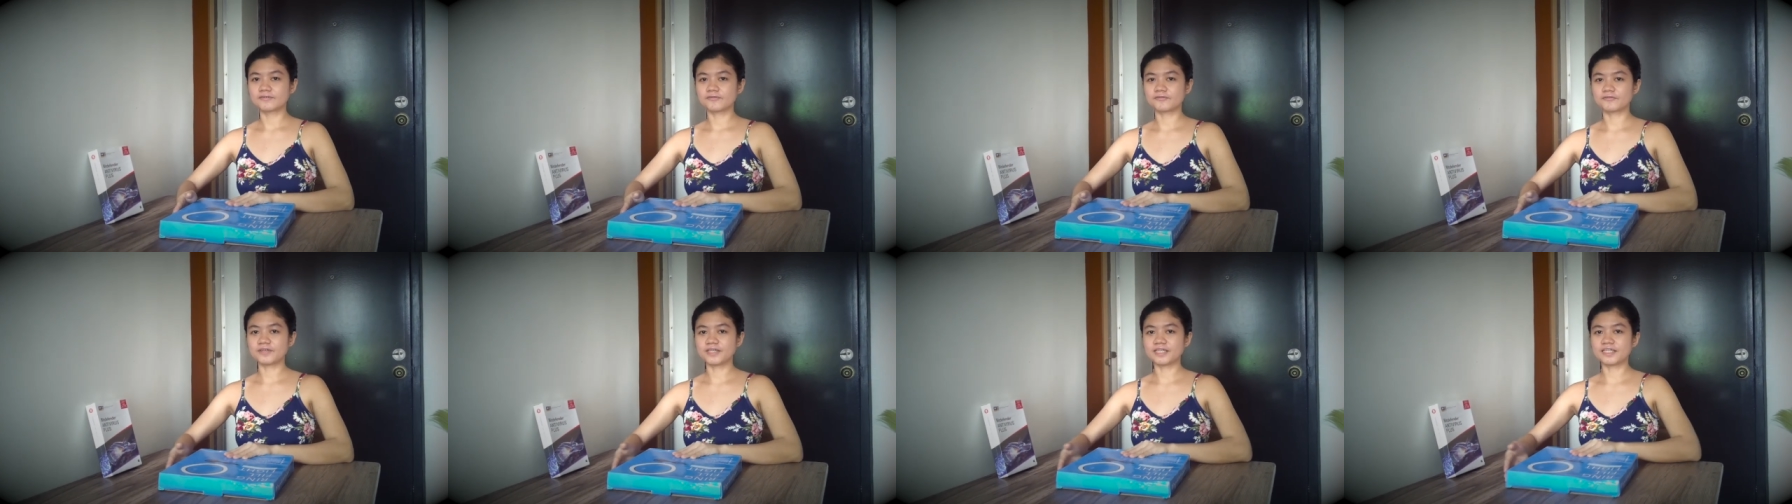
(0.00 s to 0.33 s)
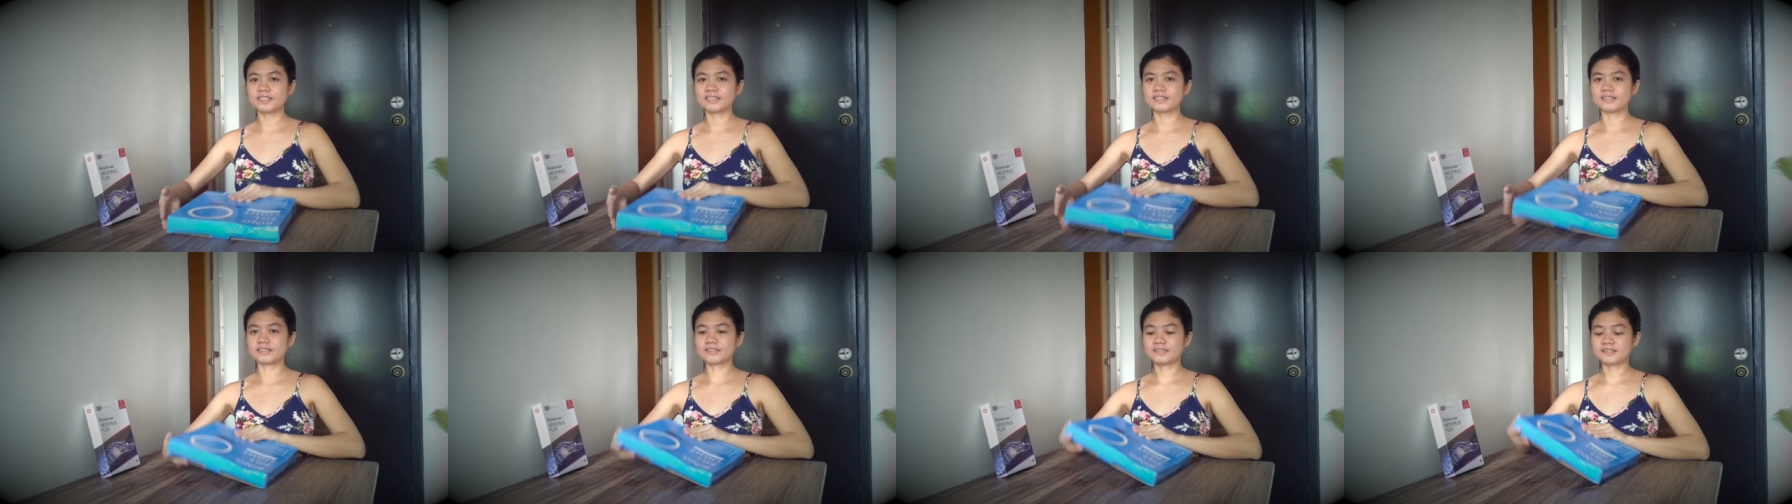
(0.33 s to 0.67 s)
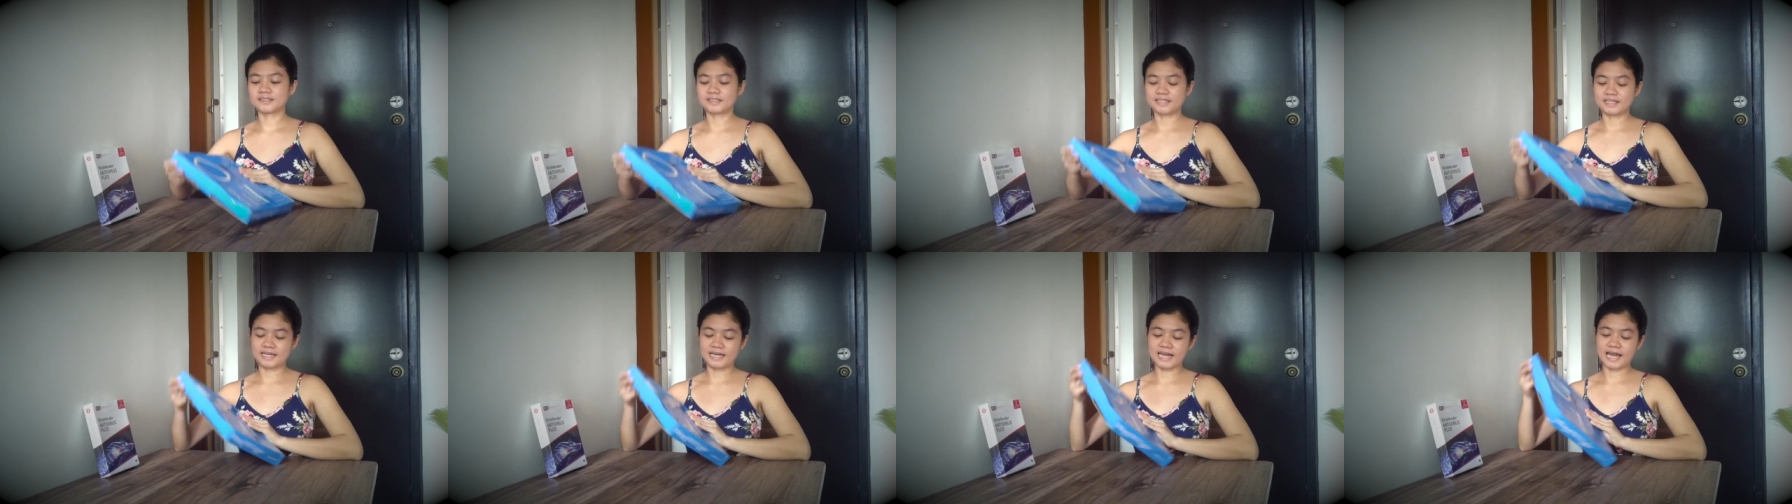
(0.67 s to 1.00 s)
fill
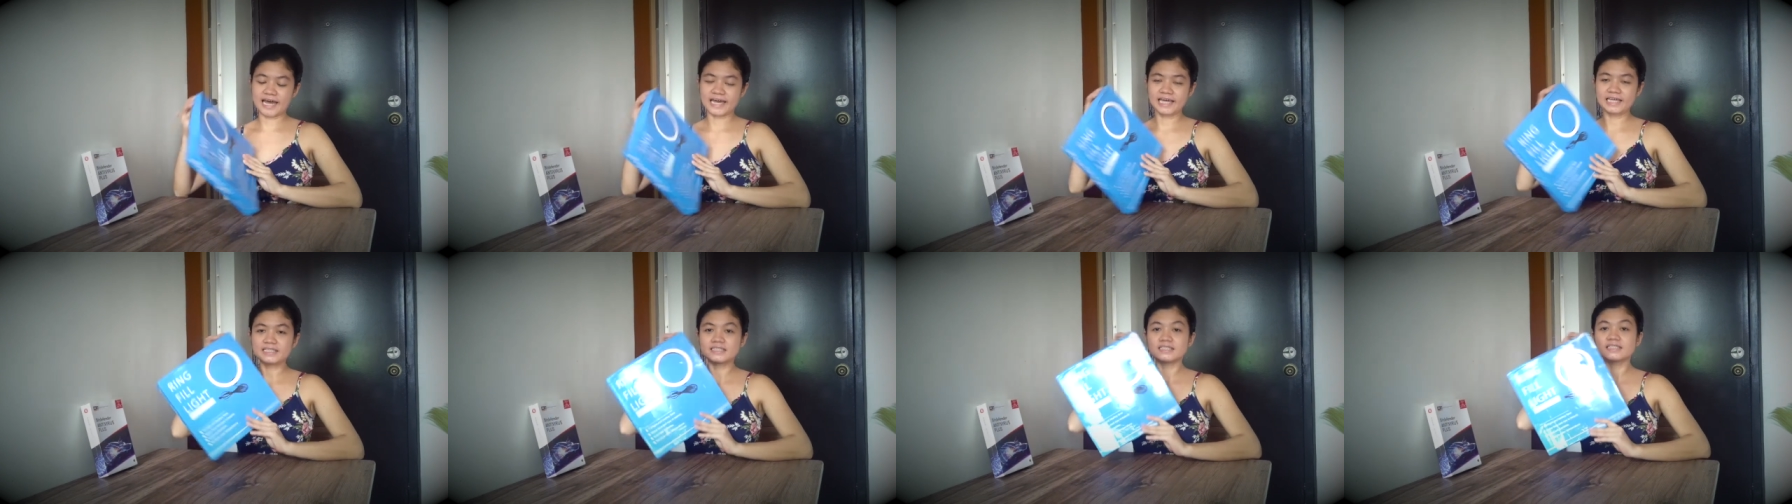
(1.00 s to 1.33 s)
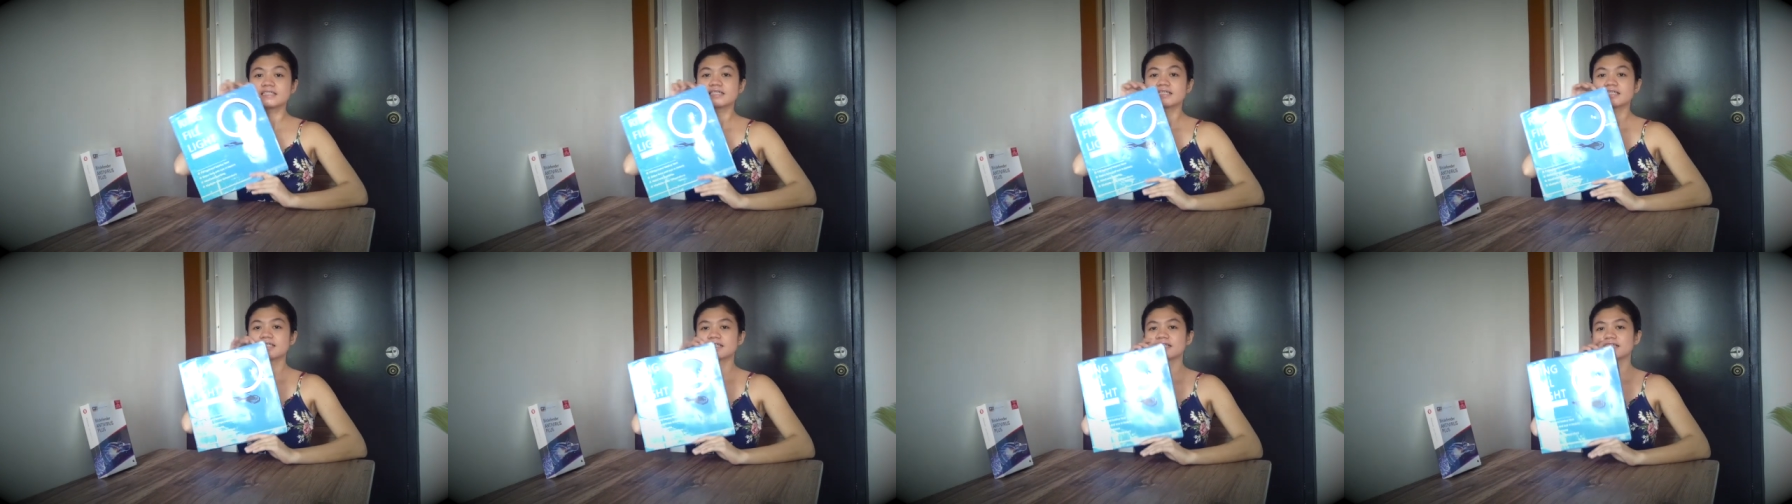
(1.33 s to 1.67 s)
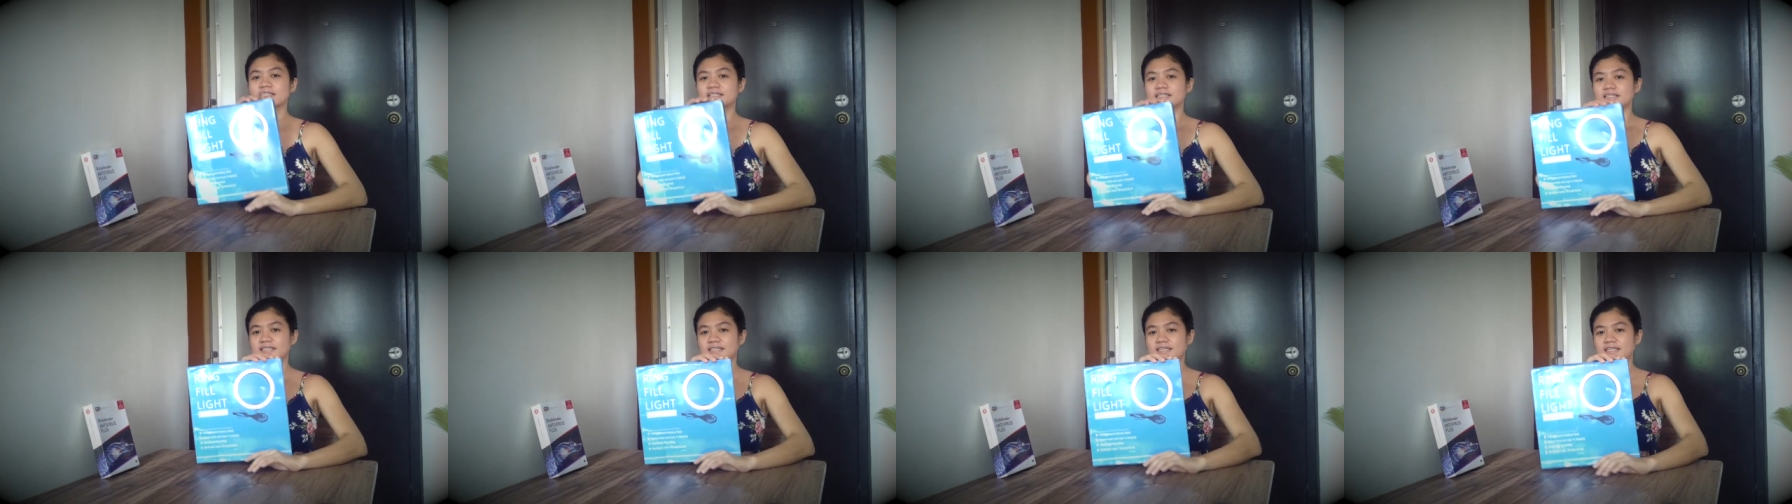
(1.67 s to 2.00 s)
light.
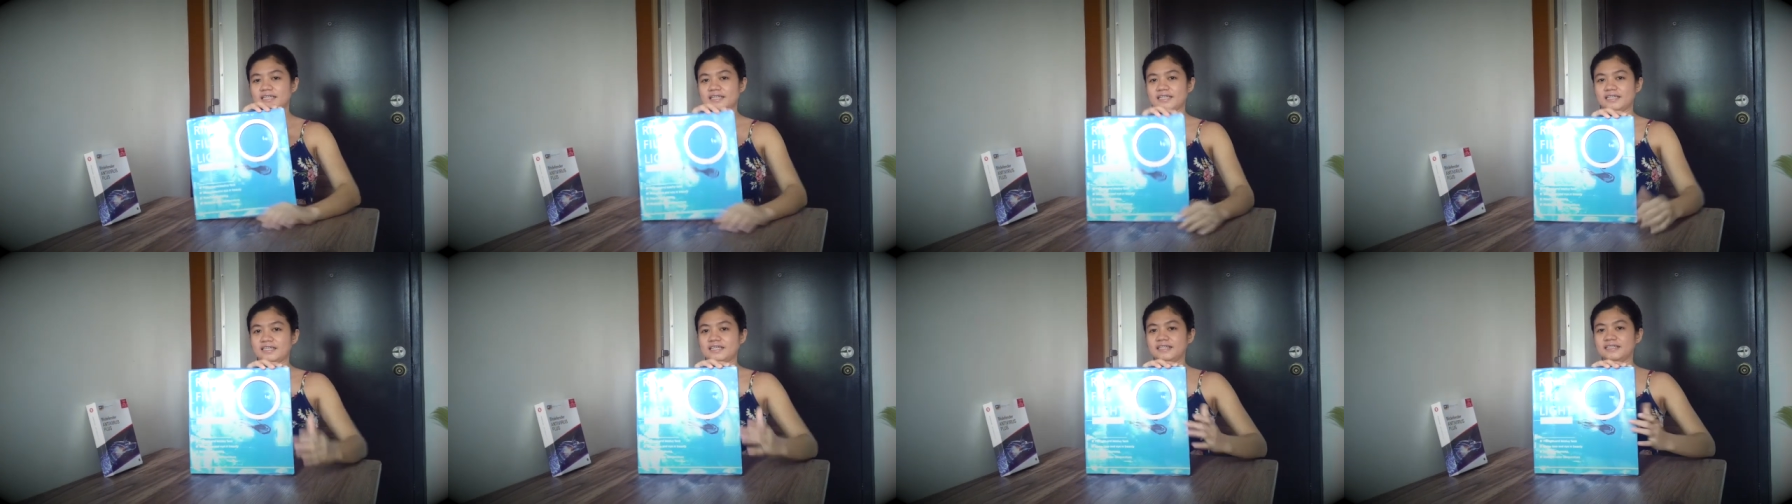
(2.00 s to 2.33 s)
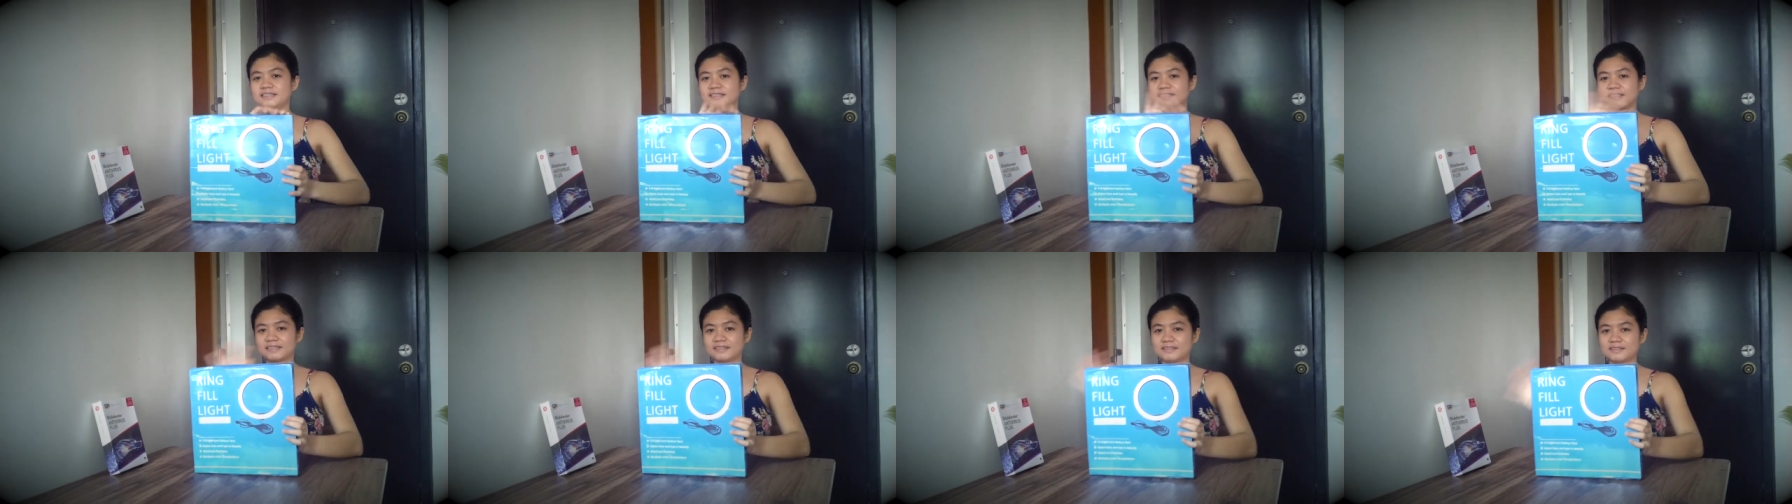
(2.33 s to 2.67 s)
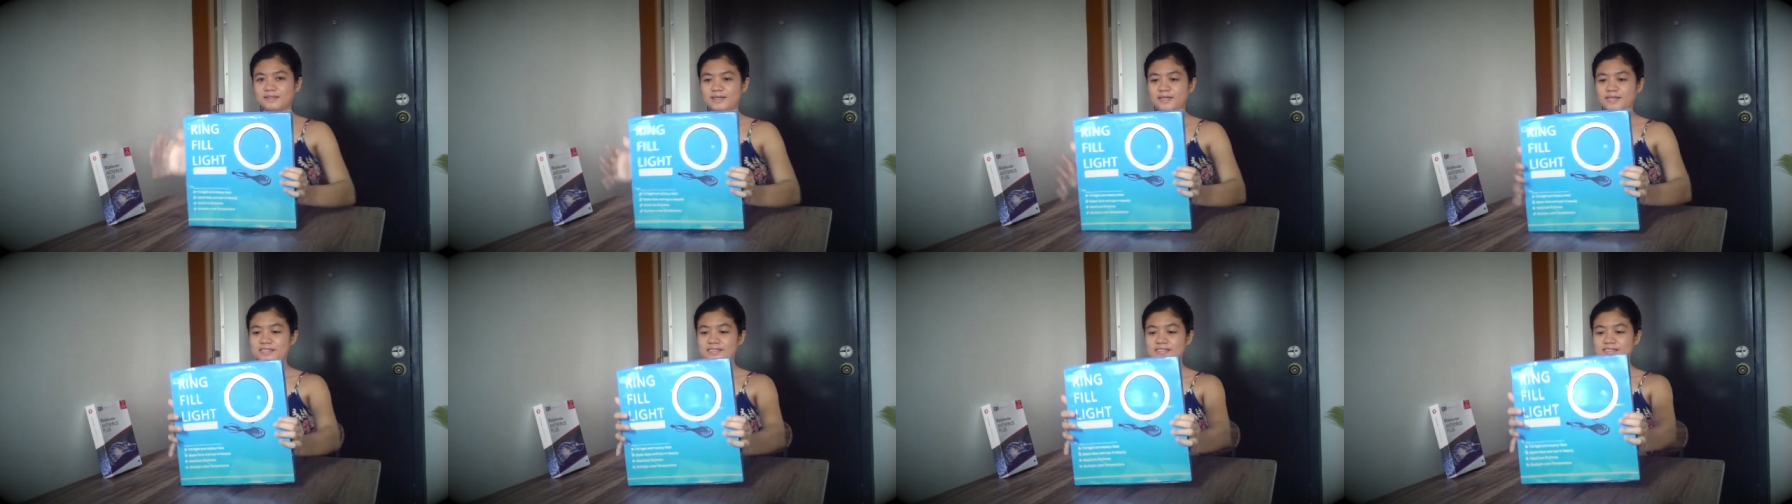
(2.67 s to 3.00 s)
Yes, as
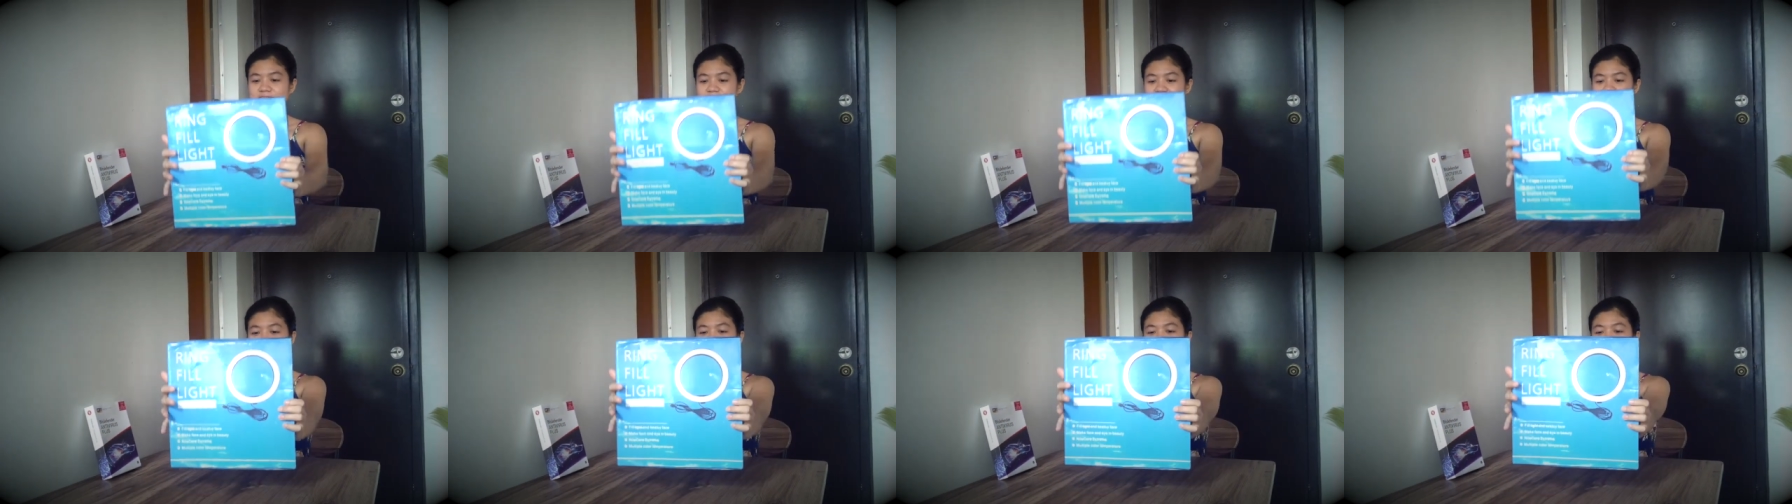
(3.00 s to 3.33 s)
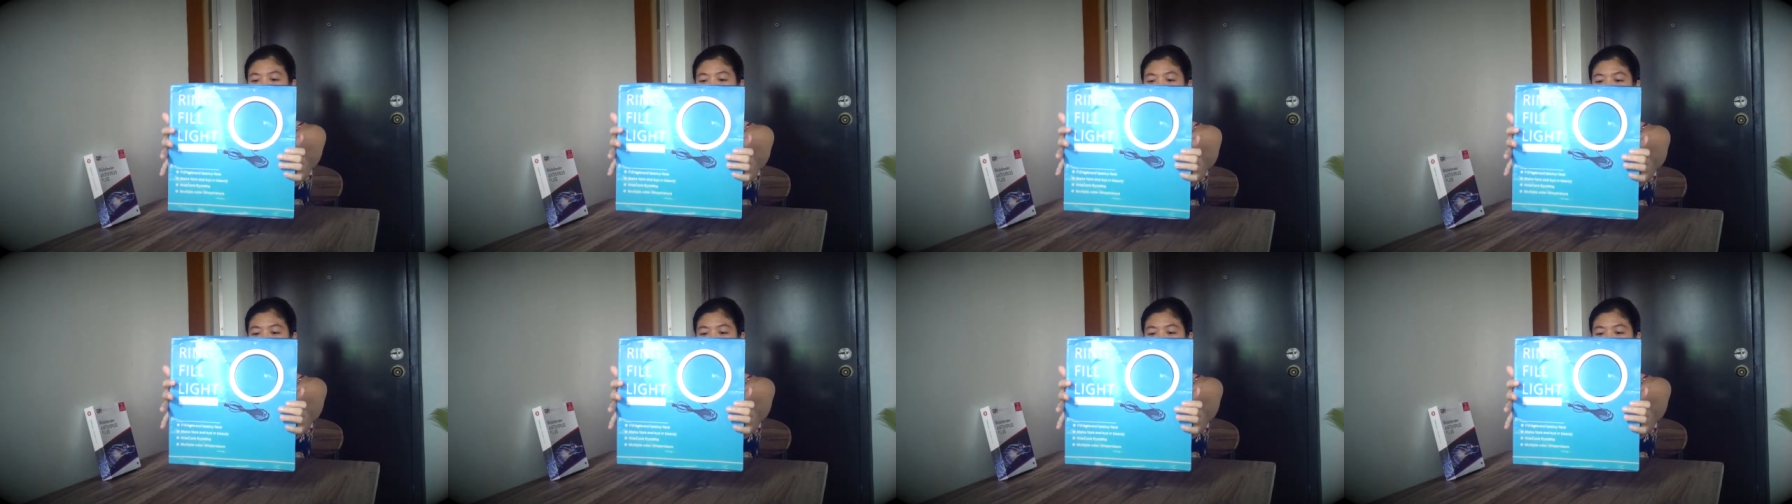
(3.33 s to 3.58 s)
you can see.